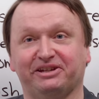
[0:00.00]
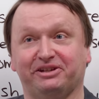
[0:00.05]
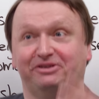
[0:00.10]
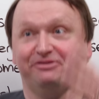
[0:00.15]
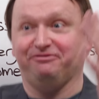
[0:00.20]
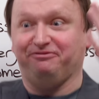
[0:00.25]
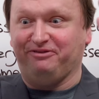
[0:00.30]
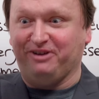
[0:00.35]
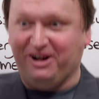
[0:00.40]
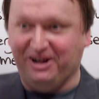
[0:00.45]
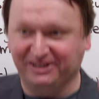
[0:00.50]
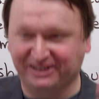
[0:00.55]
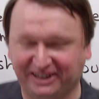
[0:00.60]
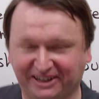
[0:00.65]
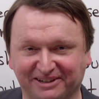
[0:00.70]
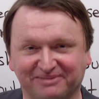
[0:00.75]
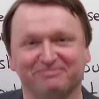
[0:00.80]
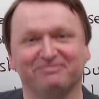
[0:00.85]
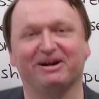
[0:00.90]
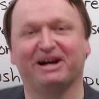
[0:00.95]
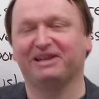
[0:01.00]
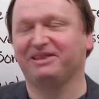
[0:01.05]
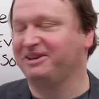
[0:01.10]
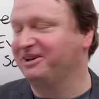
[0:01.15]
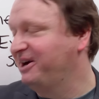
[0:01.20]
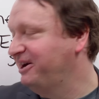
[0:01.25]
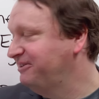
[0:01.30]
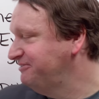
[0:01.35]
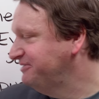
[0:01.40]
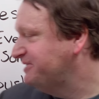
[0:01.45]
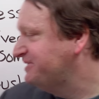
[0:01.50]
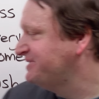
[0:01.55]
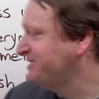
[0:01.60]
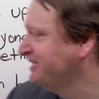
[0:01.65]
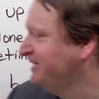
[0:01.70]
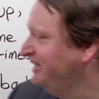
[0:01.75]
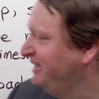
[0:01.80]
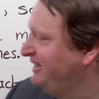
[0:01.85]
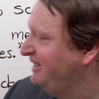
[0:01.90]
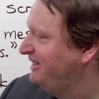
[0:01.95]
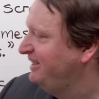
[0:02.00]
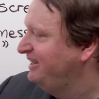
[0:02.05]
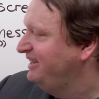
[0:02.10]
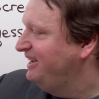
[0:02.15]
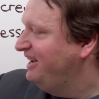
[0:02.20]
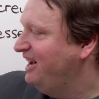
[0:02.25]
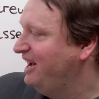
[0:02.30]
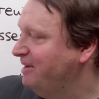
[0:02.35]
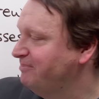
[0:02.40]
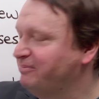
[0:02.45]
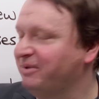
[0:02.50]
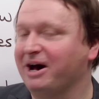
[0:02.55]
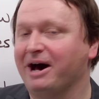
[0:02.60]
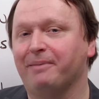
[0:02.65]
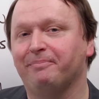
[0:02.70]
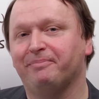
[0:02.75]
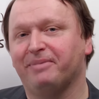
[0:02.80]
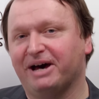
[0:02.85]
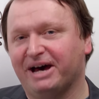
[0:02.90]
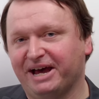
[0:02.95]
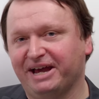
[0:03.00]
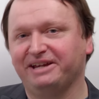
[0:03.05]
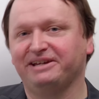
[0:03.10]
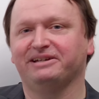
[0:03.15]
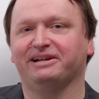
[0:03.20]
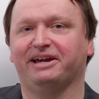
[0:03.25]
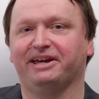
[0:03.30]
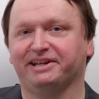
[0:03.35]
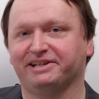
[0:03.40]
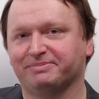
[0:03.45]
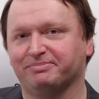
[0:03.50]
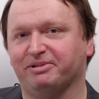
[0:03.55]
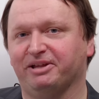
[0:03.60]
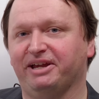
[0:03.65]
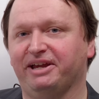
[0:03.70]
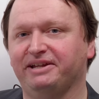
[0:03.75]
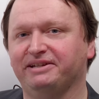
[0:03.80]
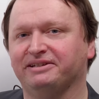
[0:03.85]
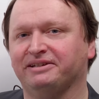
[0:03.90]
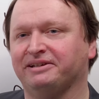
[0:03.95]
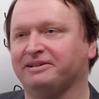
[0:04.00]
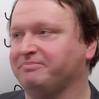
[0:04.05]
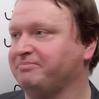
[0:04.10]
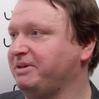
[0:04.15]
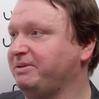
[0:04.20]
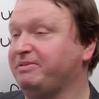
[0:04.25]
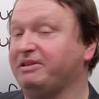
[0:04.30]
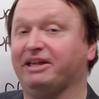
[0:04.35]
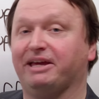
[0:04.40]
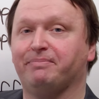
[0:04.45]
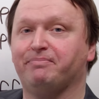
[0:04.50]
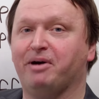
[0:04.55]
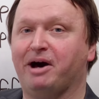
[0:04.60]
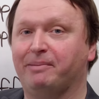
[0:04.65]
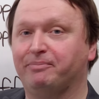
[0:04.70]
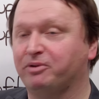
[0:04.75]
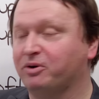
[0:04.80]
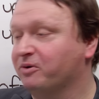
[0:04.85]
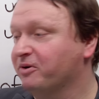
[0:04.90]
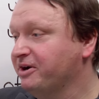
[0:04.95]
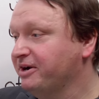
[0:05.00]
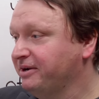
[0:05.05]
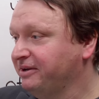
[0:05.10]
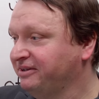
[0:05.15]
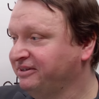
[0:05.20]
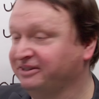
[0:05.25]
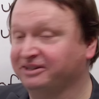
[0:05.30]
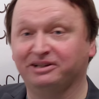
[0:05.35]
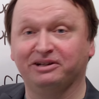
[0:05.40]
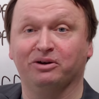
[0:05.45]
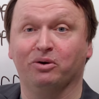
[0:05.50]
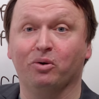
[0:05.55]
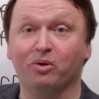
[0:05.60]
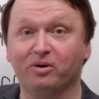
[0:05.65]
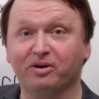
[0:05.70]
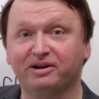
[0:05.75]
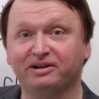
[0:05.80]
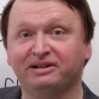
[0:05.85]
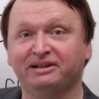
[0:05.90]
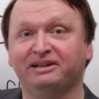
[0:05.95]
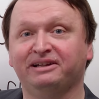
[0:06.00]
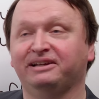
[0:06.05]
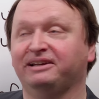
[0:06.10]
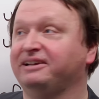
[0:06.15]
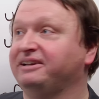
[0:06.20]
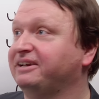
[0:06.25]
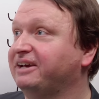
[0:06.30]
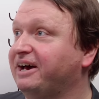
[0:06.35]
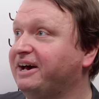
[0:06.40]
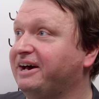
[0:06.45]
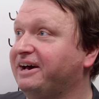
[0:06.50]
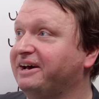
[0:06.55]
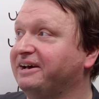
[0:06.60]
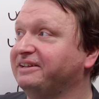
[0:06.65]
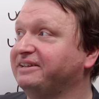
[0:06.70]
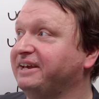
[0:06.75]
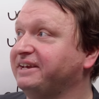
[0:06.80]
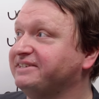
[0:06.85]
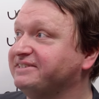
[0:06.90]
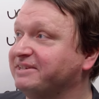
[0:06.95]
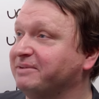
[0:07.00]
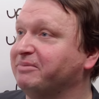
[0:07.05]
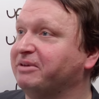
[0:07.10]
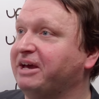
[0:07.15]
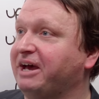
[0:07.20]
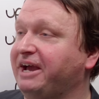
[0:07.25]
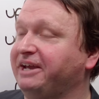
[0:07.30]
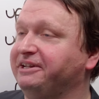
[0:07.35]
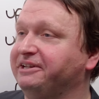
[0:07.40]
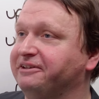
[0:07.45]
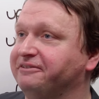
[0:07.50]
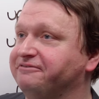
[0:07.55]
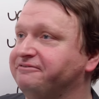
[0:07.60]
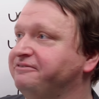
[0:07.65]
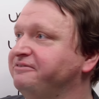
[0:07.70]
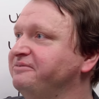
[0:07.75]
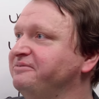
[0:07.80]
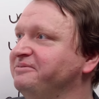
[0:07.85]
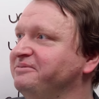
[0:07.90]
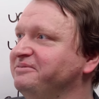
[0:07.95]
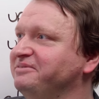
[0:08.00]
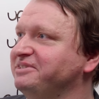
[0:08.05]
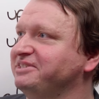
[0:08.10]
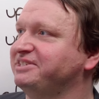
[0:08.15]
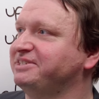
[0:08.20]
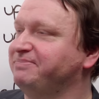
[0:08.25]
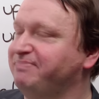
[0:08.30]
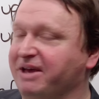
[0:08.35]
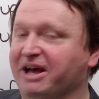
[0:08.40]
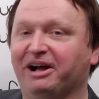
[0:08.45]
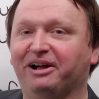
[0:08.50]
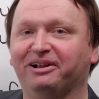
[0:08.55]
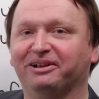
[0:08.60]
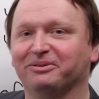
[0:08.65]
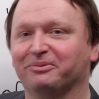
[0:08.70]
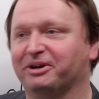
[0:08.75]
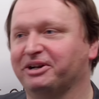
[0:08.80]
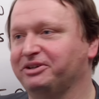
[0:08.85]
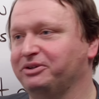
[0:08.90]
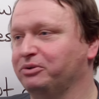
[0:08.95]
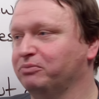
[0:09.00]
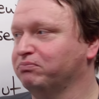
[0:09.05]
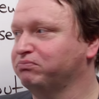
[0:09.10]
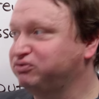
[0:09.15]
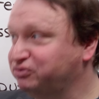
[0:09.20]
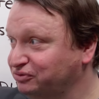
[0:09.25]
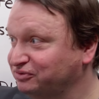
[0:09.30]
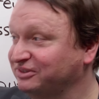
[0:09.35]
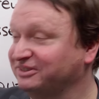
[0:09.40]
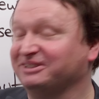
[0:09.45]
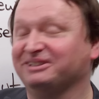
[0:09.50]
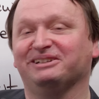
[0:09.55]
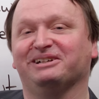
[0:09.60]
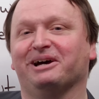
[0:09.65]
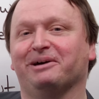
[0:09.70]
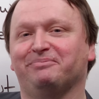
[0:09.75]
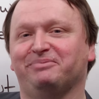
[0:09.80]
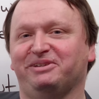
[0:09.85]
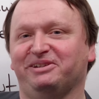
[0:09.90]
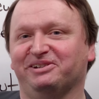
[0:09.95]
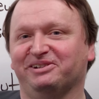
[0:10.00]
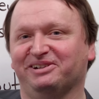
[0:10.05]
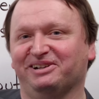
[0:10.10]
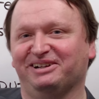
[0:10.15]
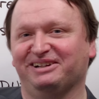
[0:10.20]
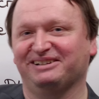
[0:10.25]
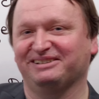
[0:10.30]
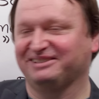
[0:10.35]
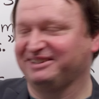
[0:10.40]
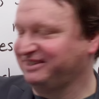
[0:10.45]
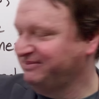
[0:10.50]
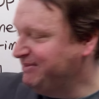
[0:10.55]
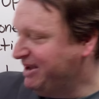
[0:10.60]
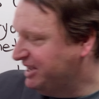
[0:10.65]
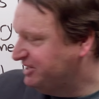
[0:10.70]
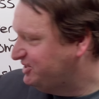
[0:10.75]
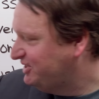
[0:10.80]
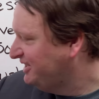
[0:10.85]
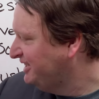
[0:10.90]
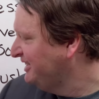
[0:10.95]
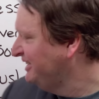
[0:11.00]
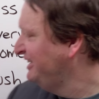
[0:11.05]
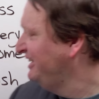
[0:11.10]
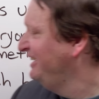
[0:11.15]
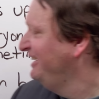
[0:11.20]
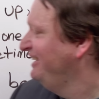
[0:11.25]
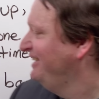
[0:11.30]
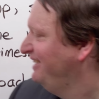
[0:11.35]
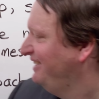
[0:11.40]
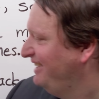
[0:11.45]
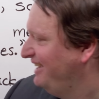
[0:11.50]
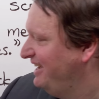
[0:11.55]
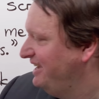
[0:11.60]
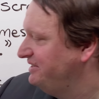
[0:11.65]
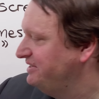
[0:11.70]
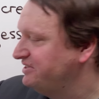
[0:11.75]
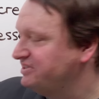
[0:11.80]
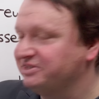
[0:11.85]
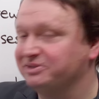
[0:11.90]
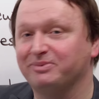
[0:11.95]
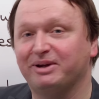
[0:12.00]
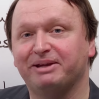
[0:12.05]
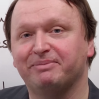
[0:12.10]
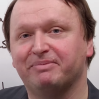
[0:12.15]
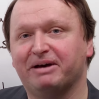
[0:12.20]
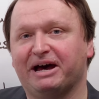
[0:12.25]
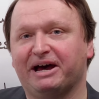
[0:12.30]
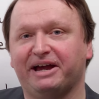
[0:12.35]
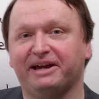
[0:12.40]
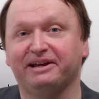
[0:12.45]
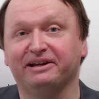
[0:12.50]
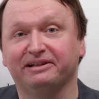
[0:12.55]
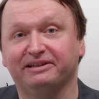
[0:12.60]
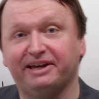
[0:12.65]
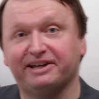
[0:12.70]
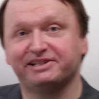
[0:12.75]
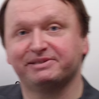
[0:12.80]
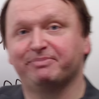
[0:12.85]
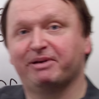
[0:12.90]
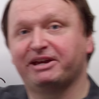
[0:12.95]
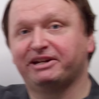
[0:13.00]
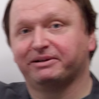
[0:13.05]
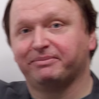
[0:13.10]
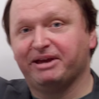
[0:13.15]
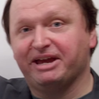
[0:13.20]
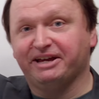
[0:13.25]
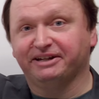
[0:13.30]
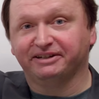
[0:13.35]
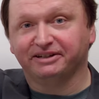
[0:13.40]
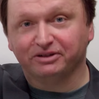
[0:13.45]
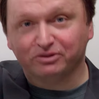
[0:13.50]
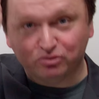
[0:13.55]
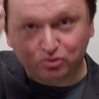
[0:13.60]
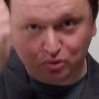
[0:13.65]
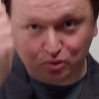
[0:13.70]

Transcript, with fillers: like you're falling by the office. Uh, pop by, I explained, maybe like popcorn, or uh, like some kind of spell where you pff, appear, like magic. And swing by, like Spider-Man.